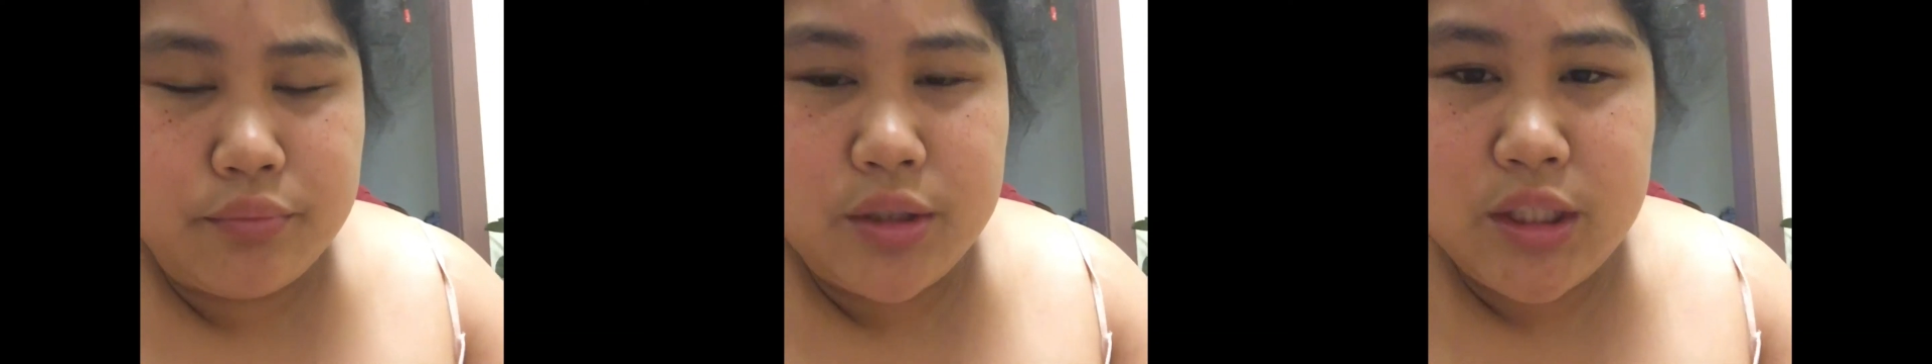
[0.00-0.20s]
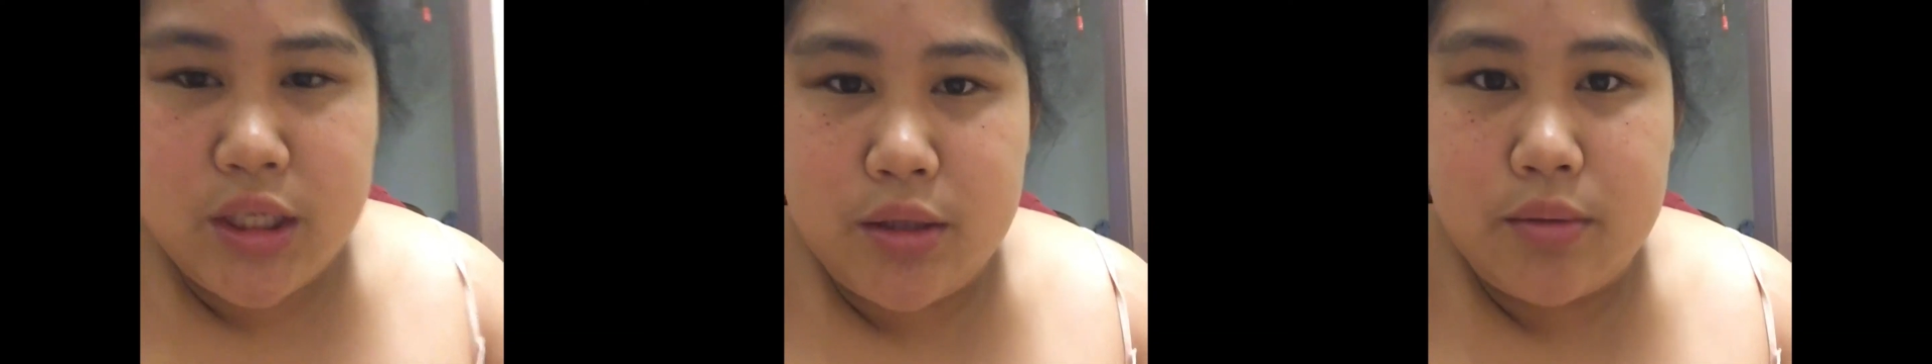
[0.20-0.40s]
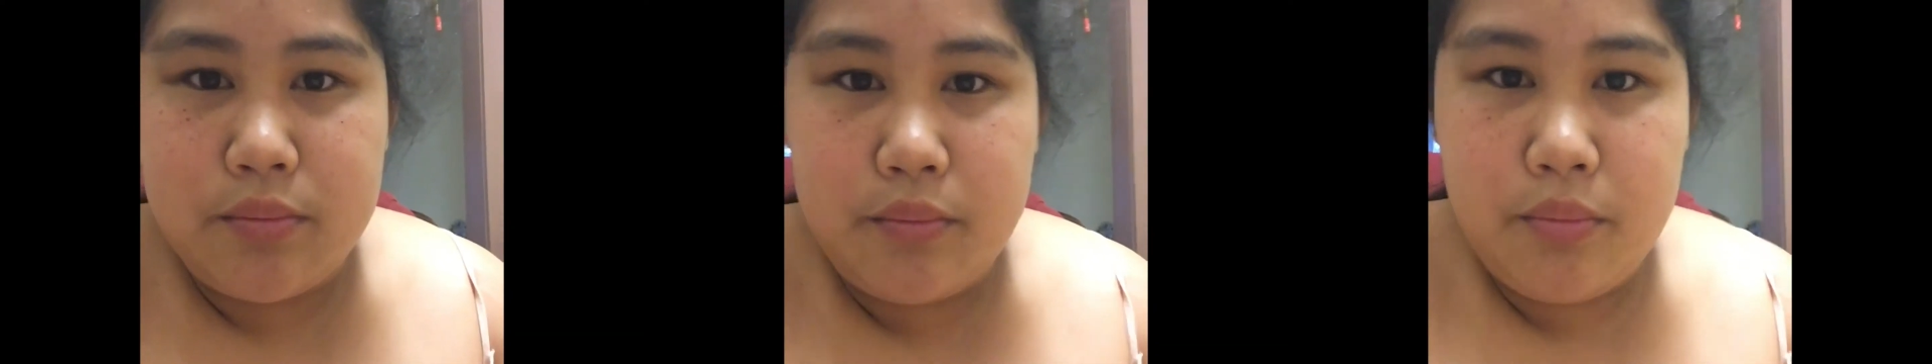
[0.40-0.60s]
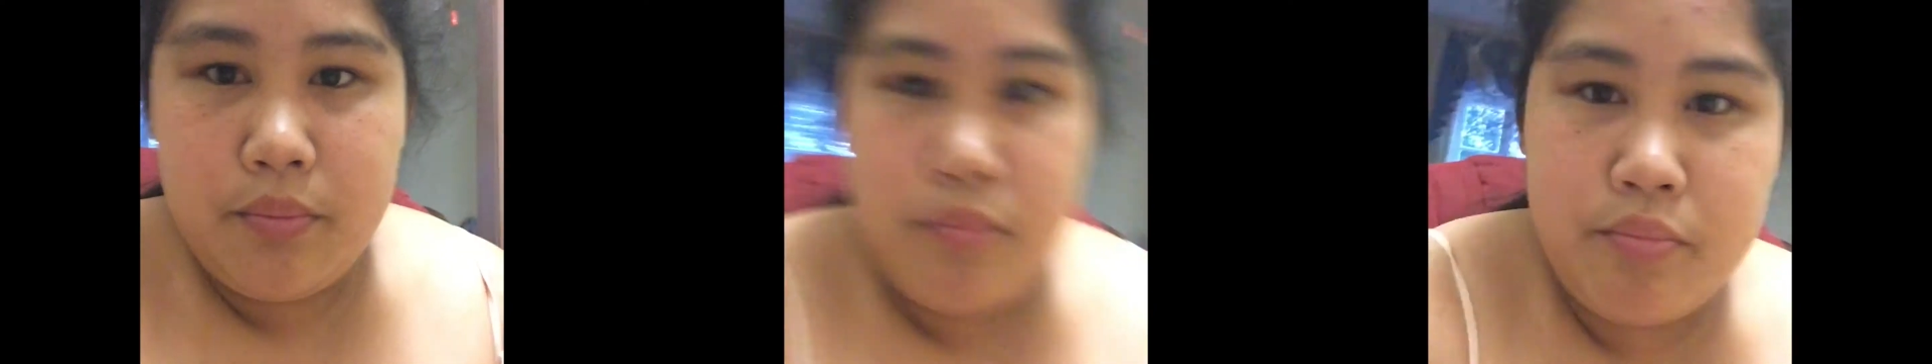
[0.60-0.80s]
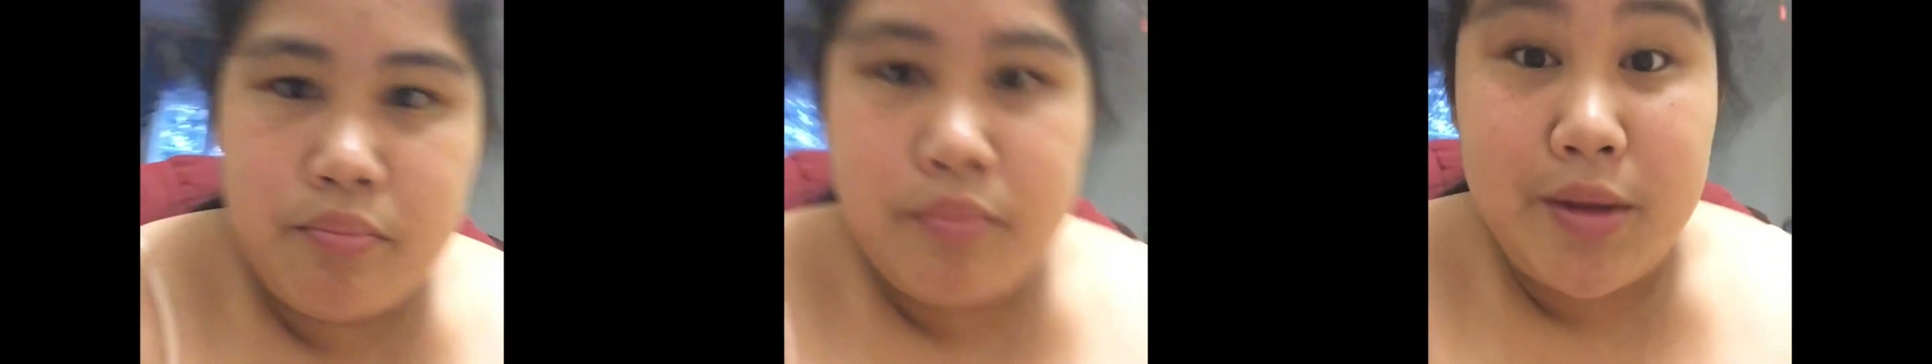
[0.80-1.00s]
still
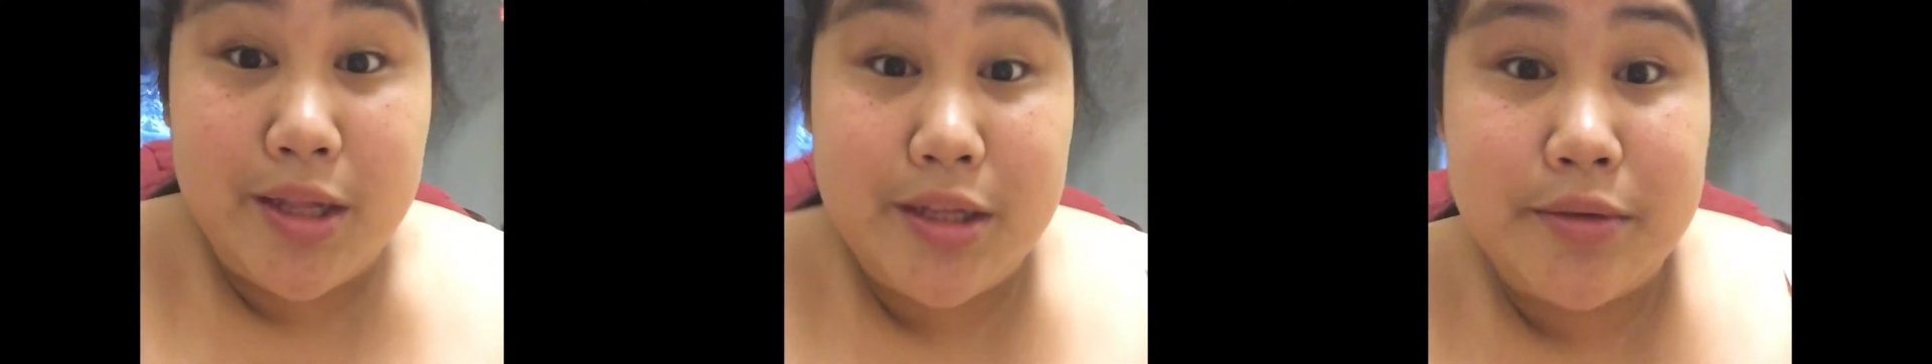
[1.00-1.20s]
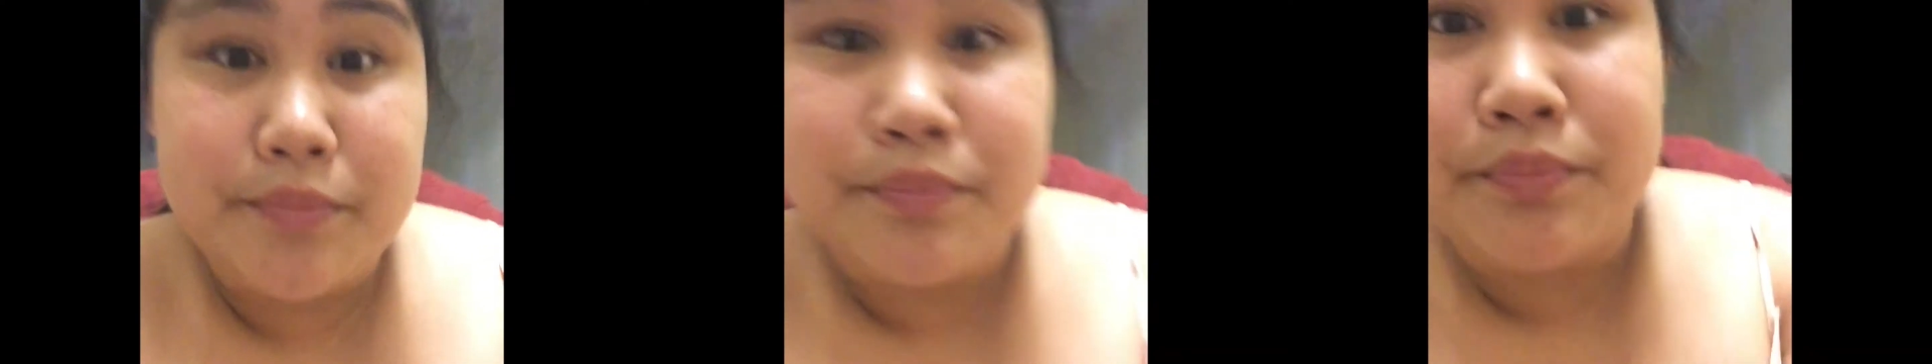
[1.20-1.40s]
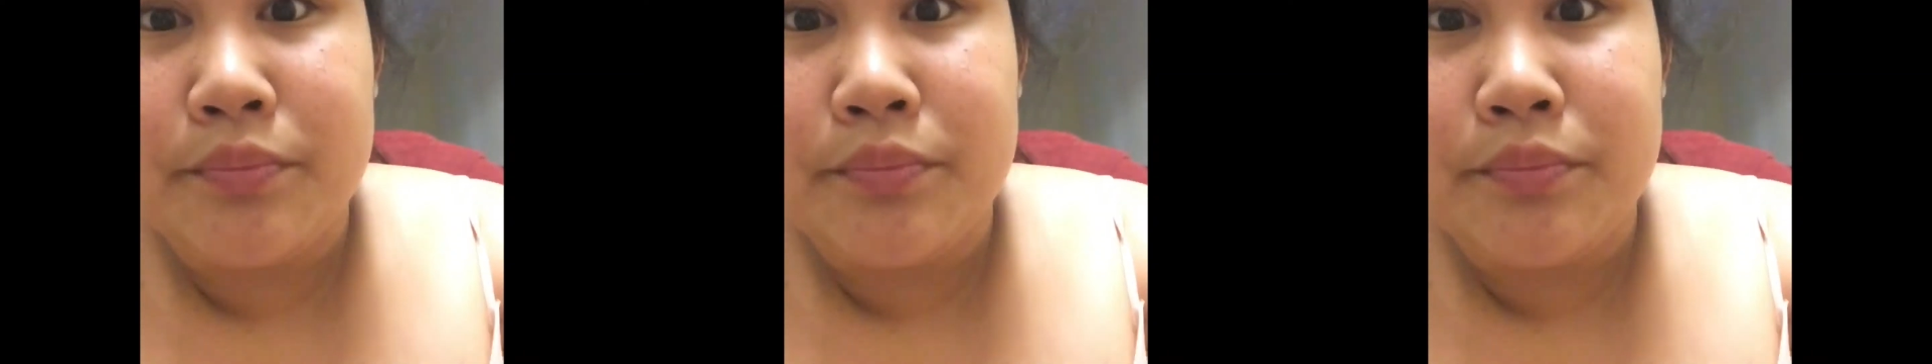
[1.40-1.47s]
meat